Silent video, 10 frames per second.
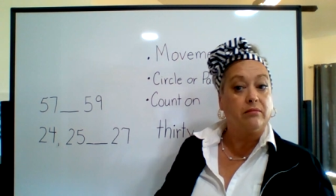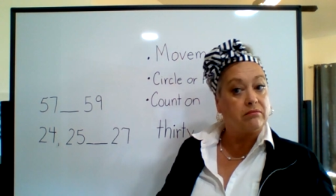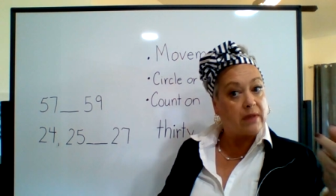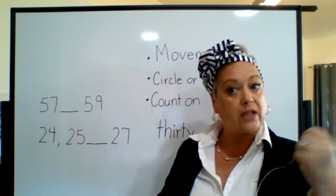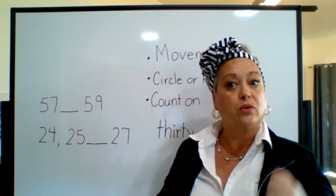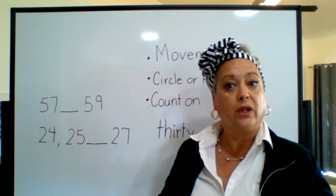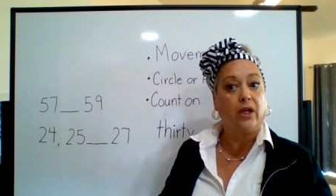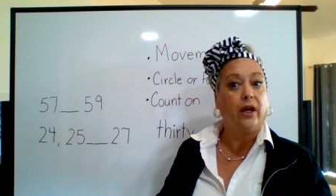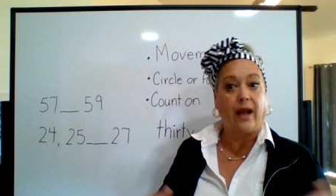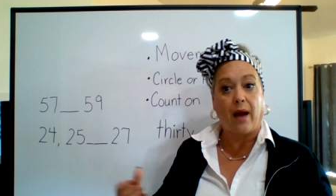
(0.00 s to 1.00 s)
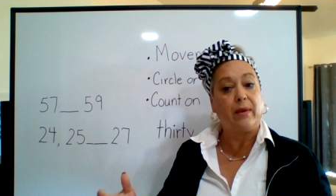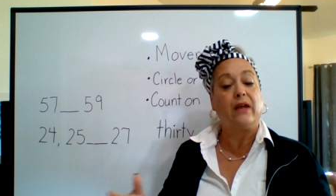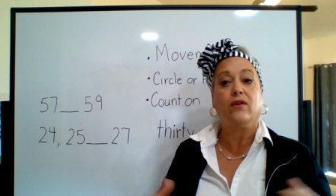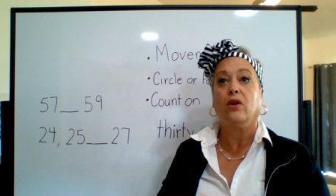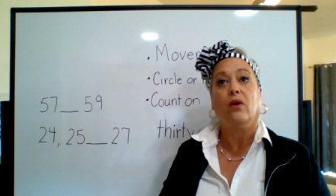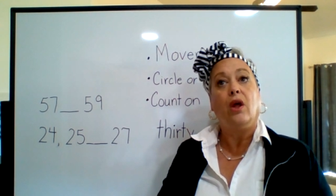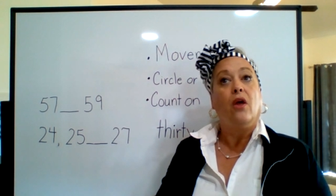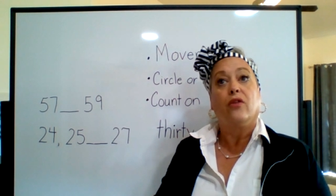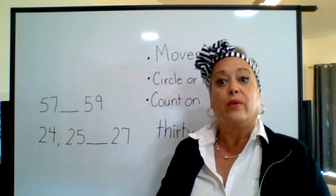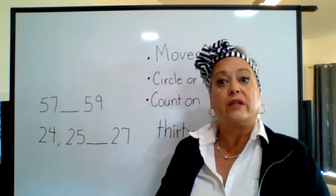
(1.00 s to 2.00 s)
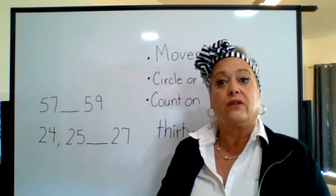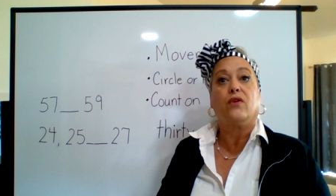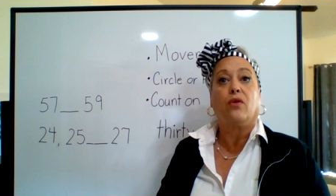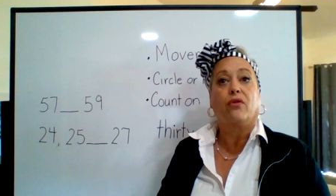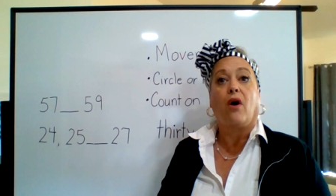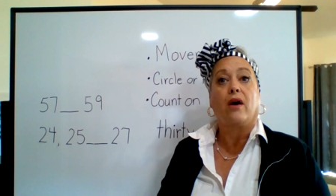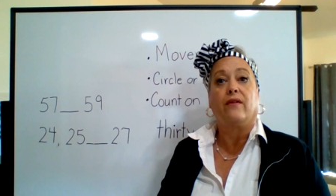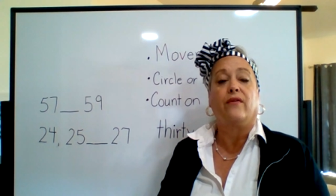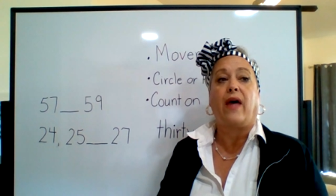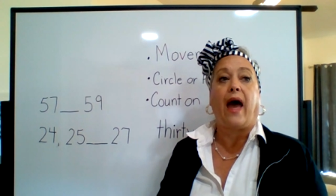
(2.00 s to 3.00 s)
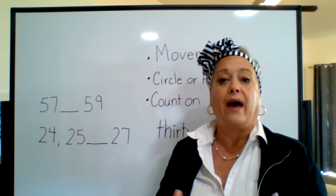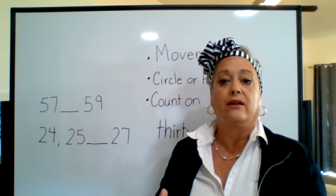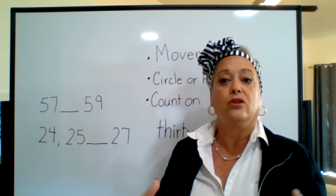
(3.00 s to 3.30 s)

That's really good. How many of you, the rest of you thought of that,